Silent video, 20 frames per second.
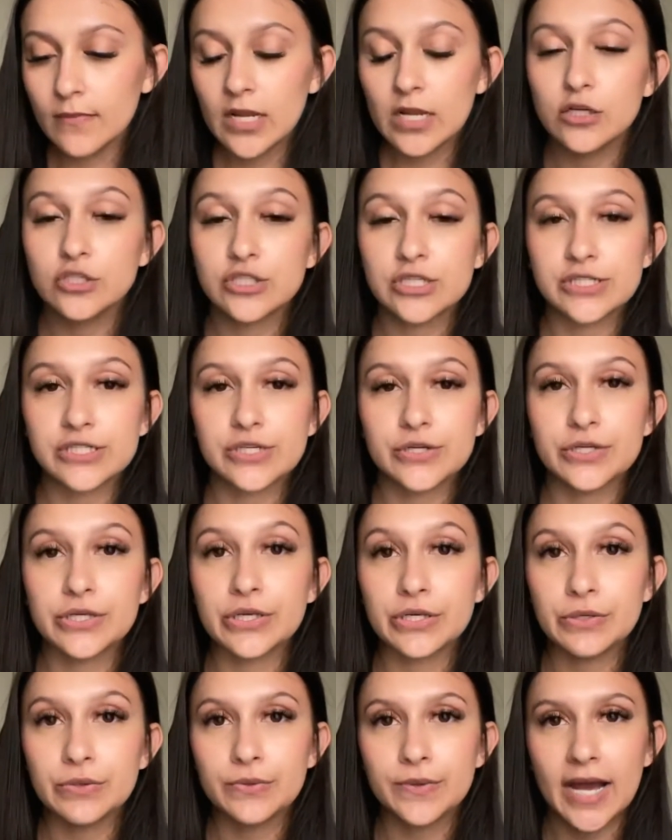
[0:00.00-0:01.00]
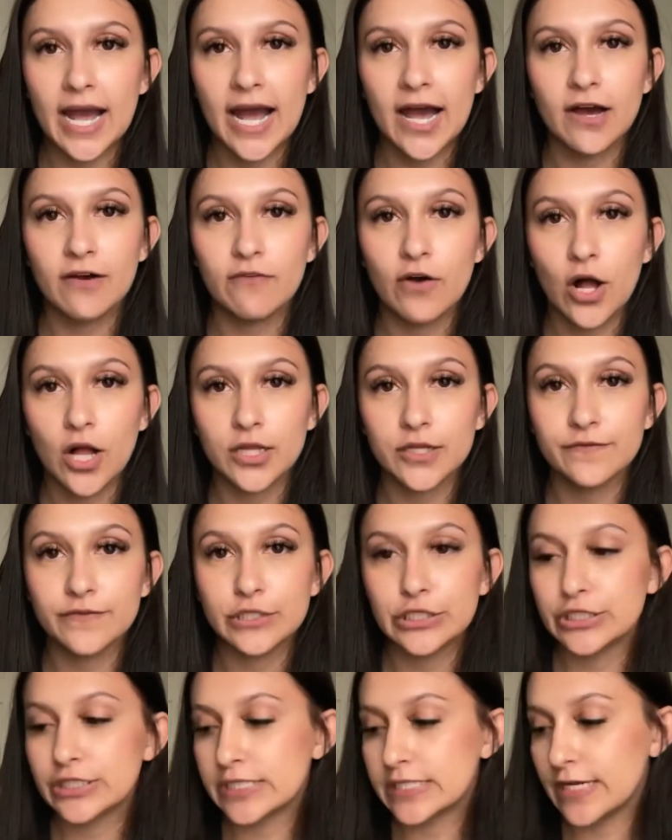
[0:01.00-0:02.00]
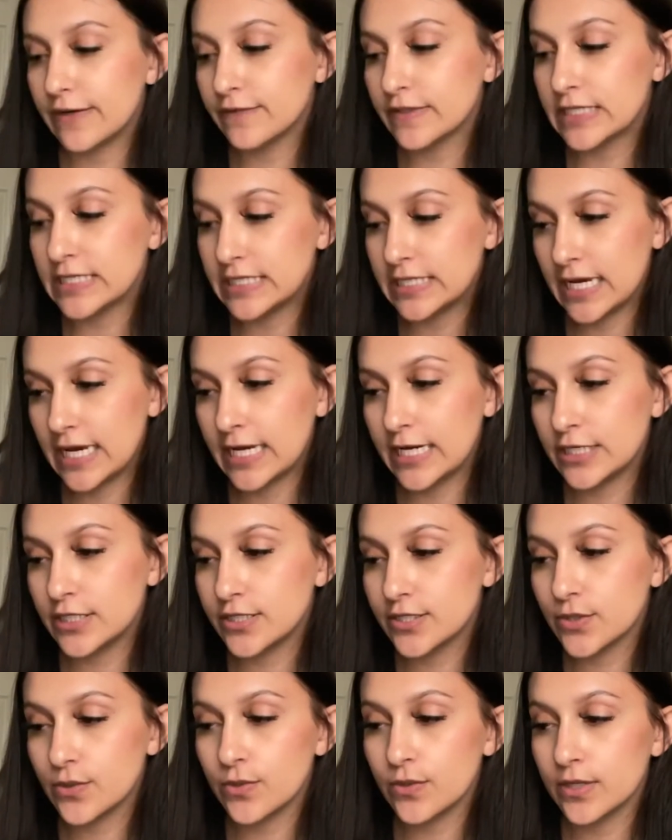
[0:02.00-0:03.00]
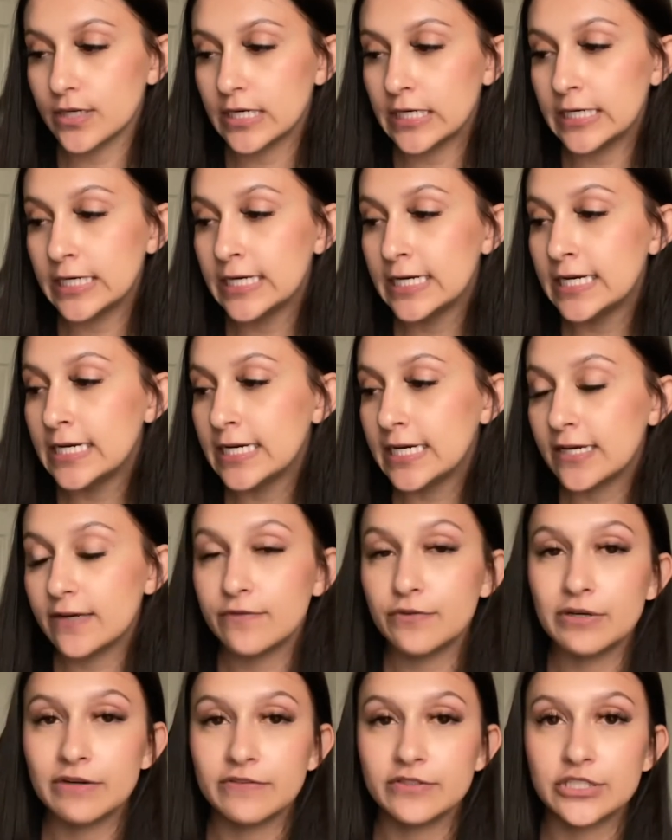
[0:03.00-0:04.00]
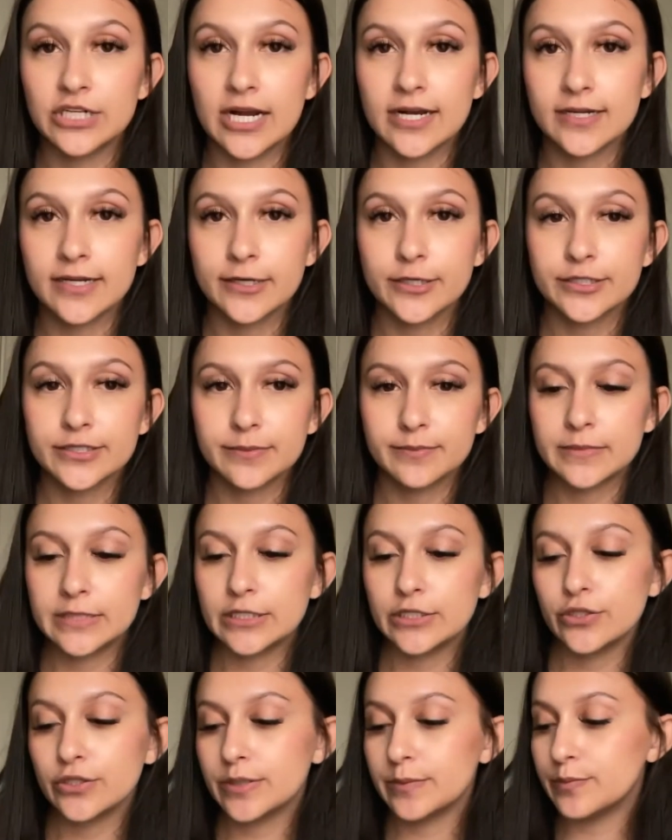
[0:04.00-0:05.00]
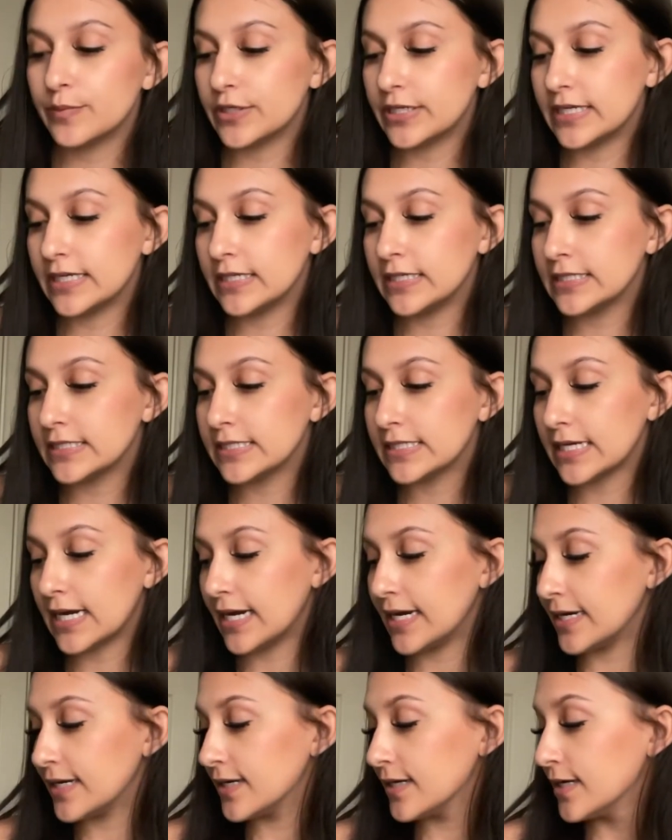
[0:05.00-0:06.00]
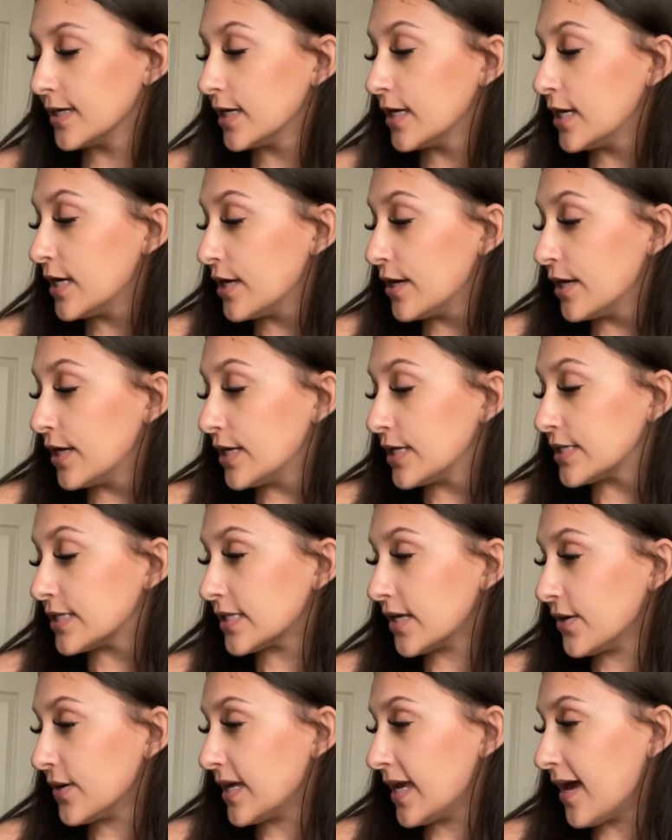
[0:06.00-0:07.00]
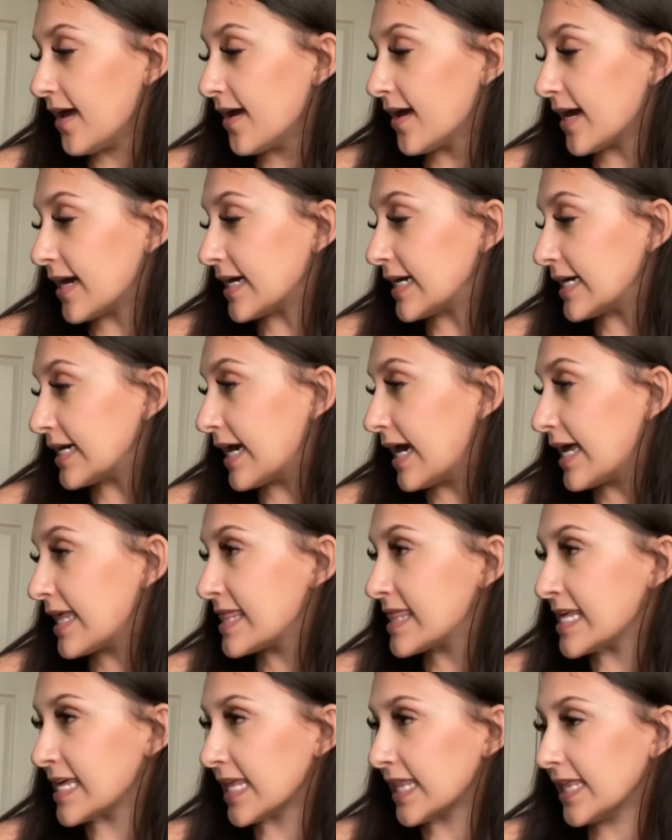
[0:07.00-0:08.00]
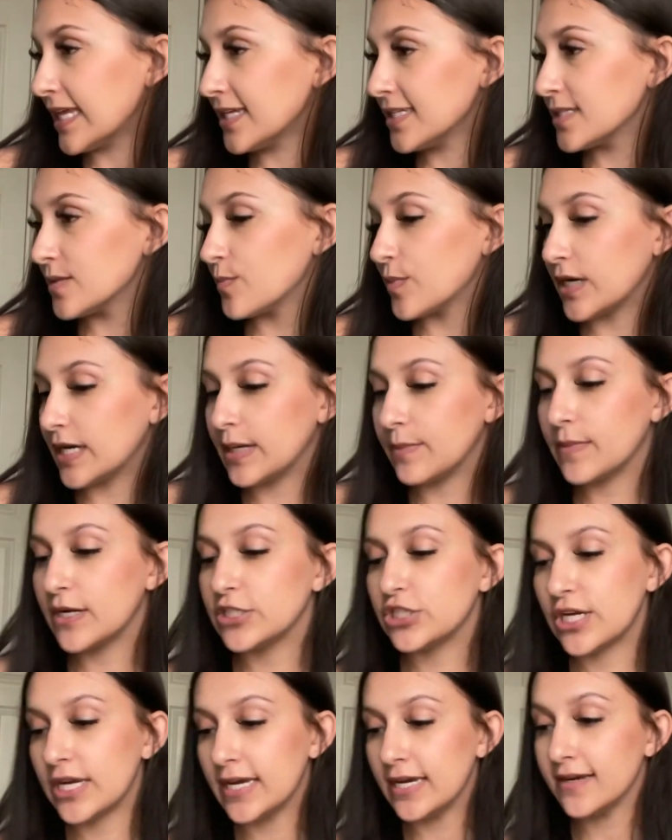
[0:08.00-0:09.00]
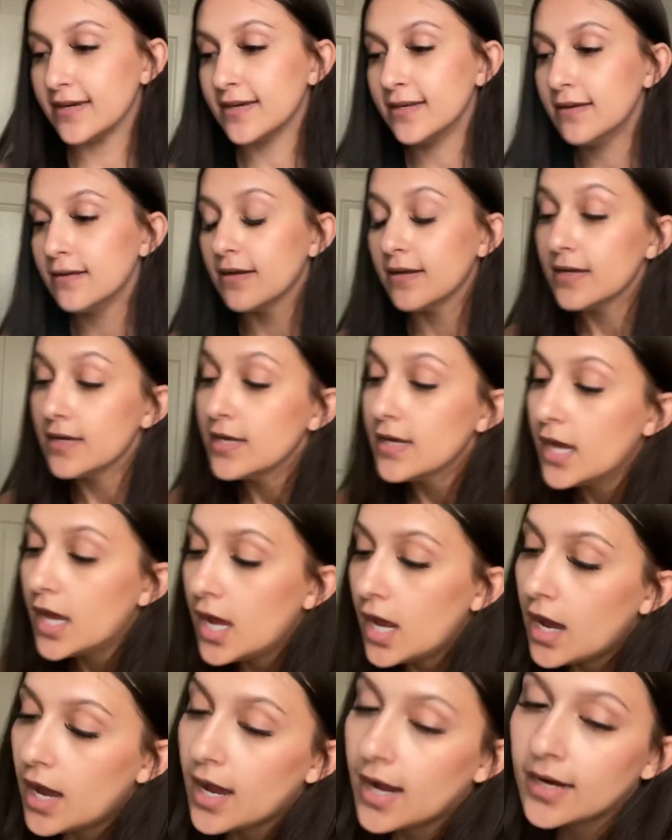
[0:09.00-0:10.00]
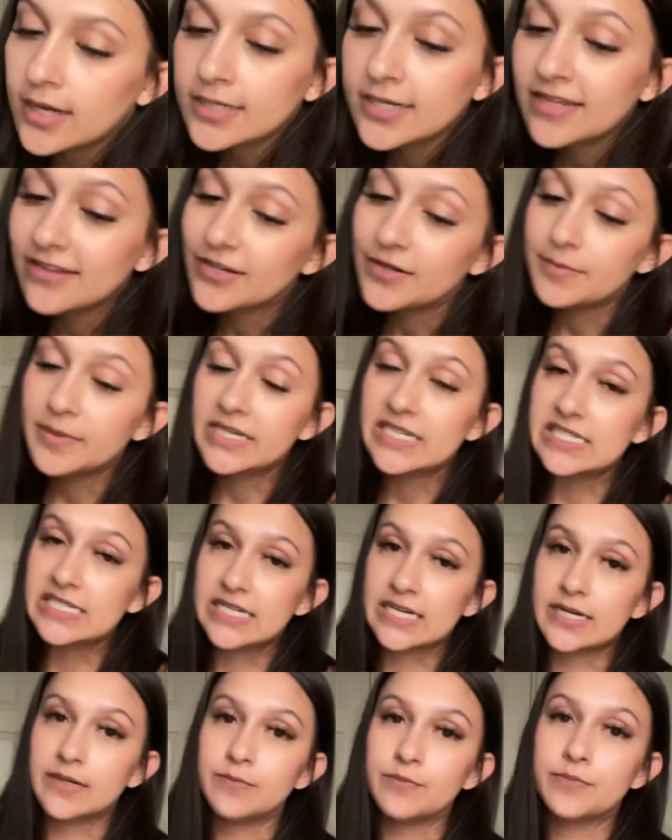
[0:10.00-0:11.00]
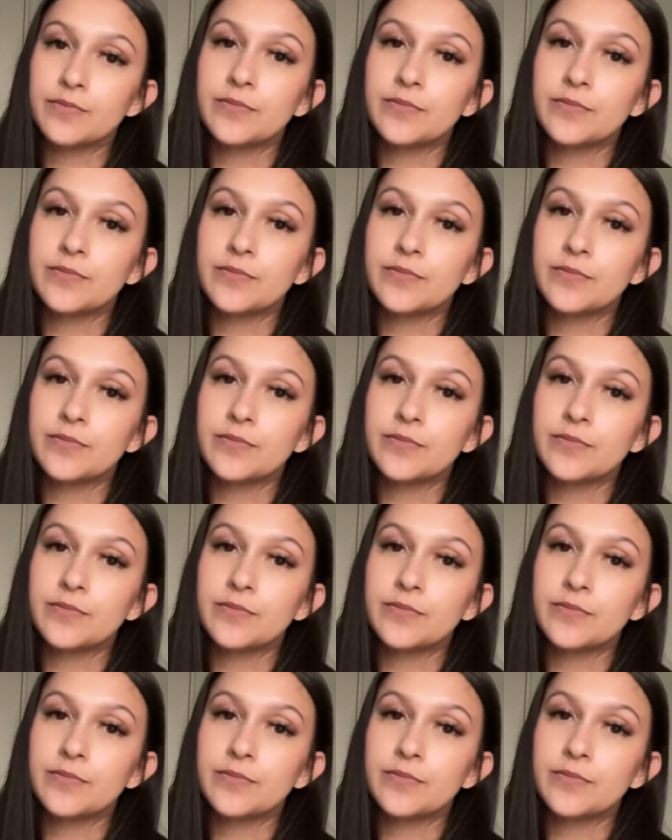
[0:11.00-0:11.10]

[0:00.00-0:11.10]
just so you have all of your stuff contained, or if you have a jacket or something, you can put it inside. So yeah, I think that's pretty much it. Another big tip,